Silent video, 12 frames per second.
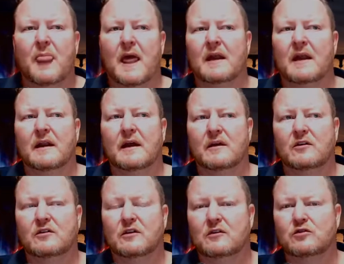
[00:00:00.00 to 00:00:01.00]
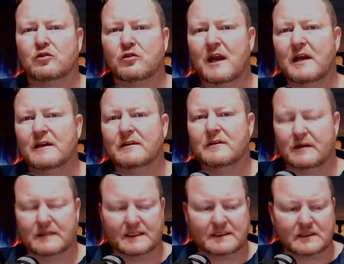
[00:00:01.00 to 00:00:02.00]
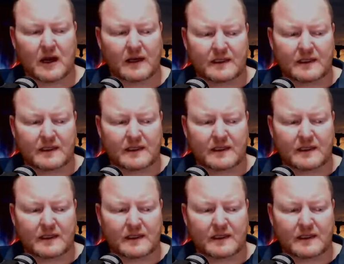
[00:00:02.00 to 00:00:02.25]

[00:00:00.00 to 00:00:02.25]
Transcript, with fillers: and uh, you know to really decide